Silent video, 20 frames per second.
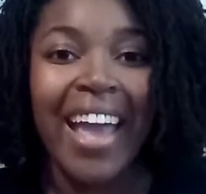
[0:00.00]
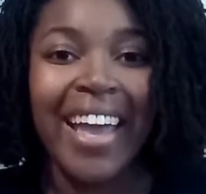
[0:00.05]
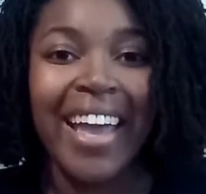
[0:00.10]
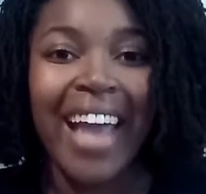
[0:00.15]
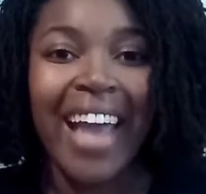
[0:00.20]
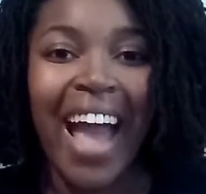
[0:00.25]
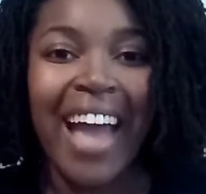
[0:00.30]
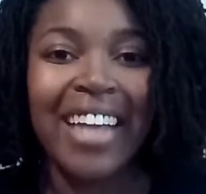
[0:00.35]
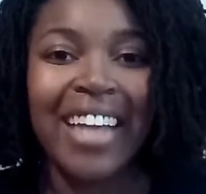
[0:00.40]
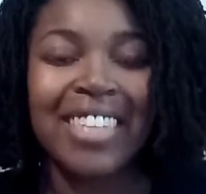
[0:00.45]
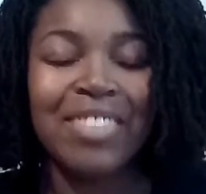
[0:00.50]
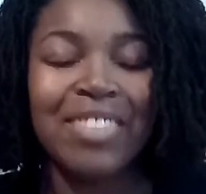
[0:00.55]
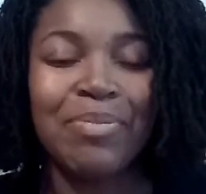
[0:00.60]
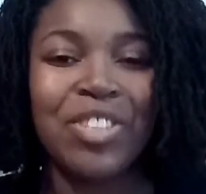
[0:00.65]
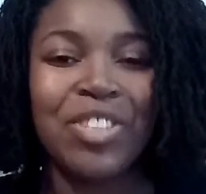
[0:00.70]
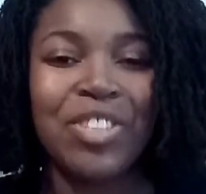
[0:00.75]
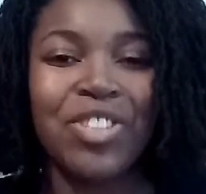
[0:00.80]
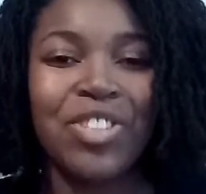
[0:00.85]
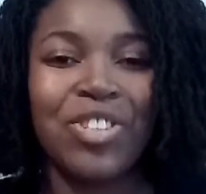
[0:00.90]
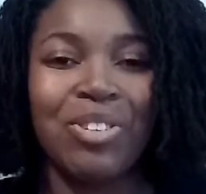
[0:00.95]
guys,
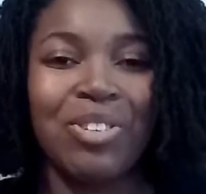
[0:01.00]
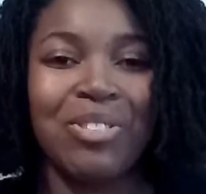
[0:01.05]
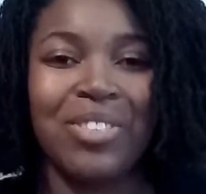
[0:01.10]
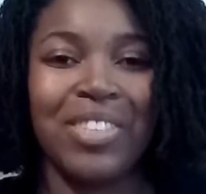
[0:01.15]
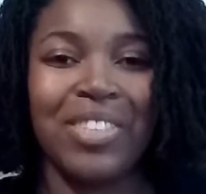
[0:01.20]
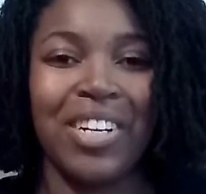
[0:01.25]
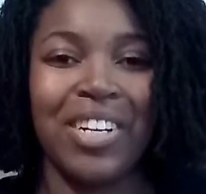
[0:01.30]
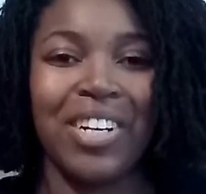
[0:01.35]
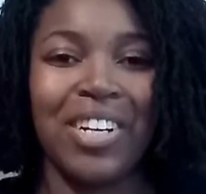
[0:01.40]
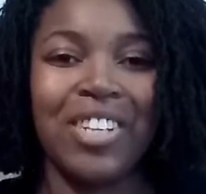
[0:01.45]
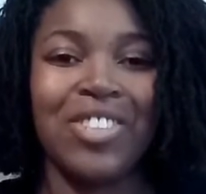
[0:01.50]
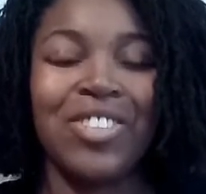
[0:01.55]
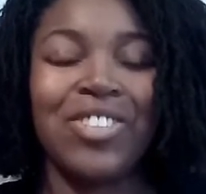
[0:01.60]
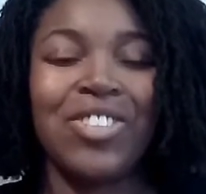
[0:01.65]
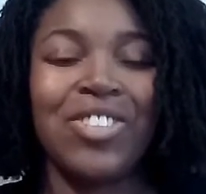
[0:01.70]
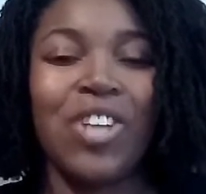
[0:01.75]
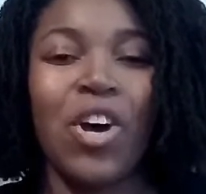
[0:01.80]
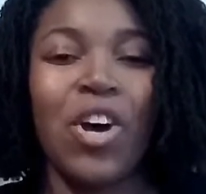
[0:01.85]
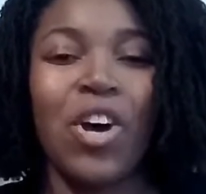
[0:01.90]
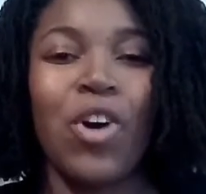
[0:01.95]
Miss Jones here.
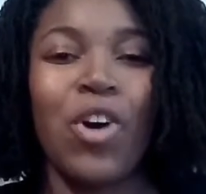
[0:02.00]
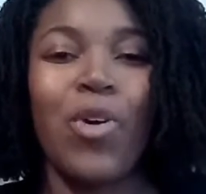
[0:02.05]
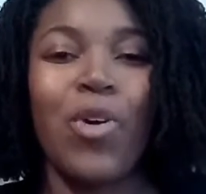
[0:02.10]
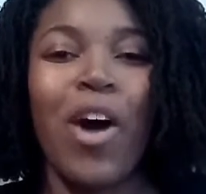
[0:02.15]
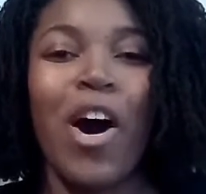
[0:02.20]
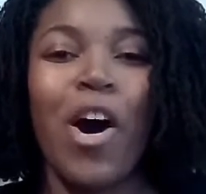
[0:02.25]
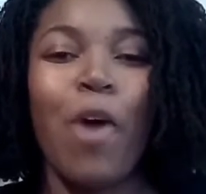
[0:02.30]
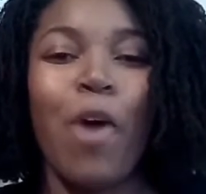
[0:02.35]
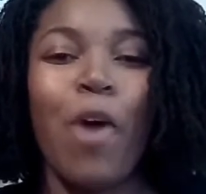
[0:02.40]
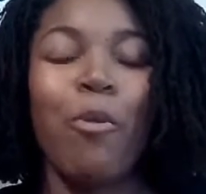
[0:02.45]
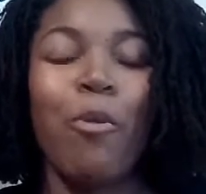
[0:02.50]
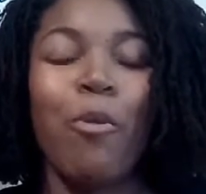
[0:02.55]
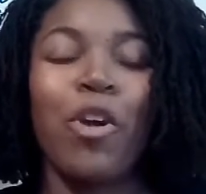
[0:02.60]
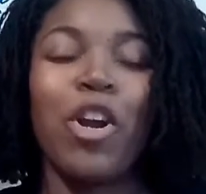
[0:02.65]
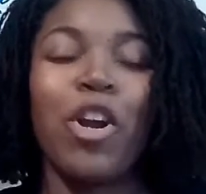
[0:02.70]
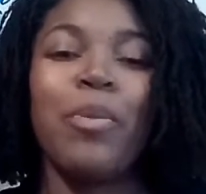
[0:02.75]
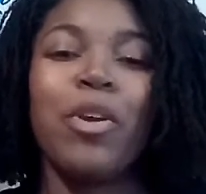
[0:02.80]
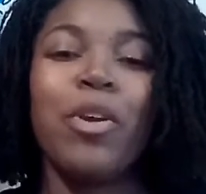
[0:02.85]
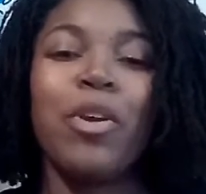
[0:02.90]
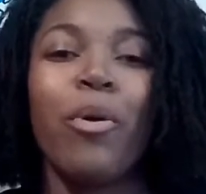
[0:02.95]
We're going
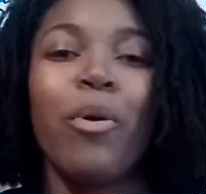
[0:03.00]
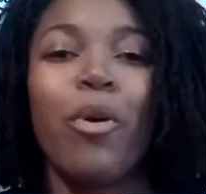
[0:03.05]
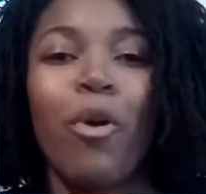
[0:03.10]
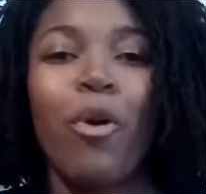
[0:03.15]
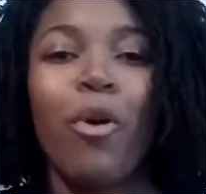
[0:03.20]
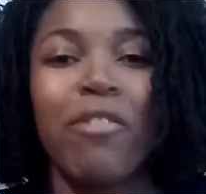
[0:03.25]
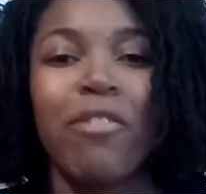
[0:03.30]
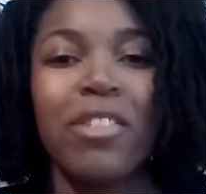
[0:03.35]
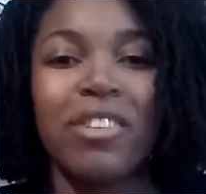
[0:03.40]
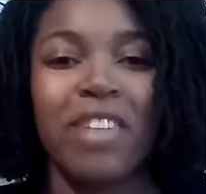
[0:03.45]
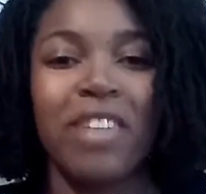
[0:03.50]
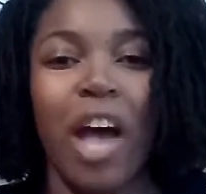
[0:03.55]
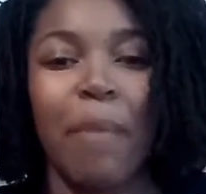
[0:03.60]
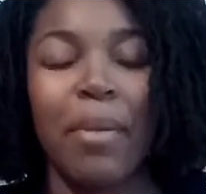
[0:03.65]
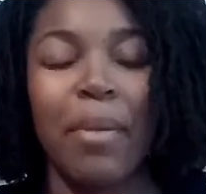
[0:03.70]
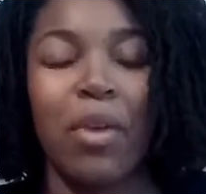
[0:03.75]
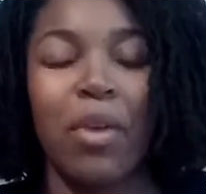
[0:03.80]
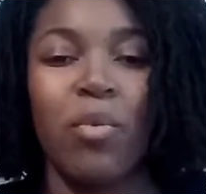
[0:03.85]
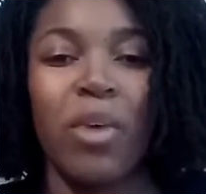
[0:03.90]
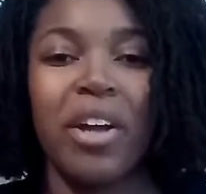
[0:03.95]
to be going over the
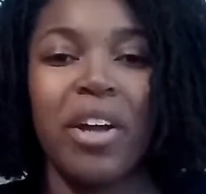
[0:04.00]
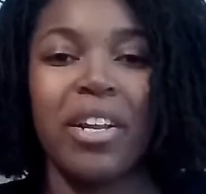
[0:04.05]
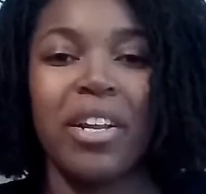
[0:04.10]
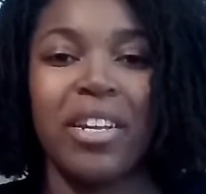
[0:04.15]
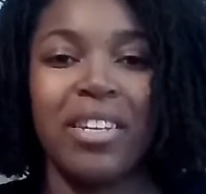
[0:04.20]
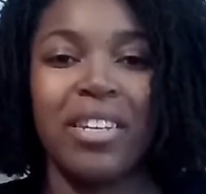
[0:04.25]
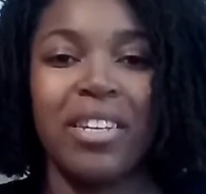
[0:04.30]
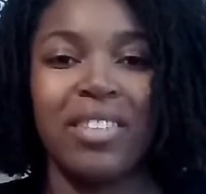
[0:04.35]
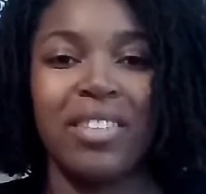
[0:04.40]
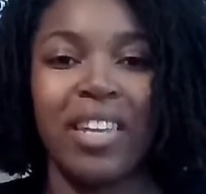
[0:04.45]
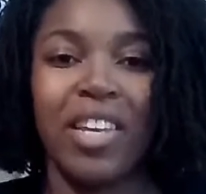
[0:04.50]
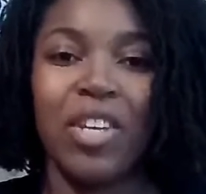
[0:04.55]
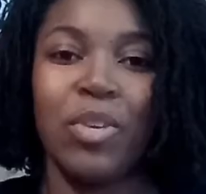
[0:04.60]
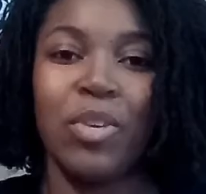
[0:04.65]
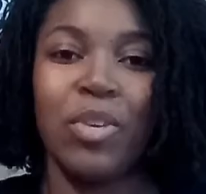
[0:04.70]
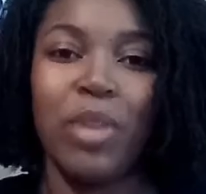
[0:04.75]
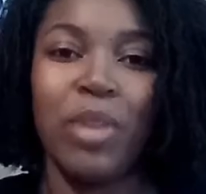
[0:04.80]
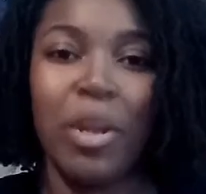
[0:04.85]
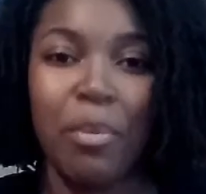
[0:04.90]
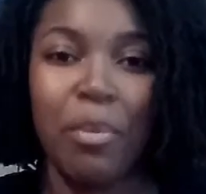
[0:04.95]
topic, what is a
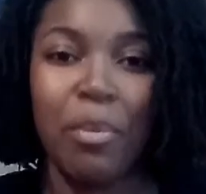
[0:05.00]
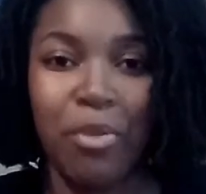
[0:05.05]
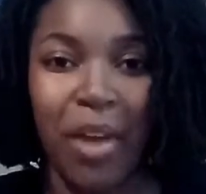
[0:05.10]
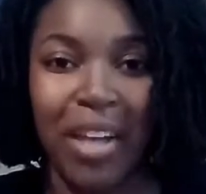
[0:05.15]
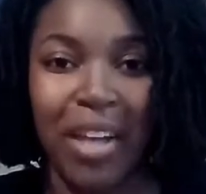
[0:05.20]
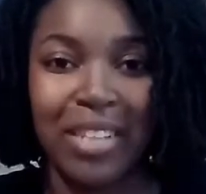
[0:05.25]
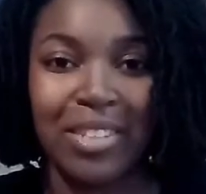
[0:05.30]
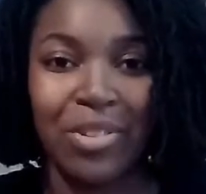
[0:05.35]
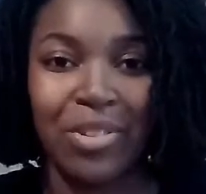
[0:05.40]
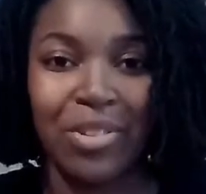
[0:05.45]
unit price,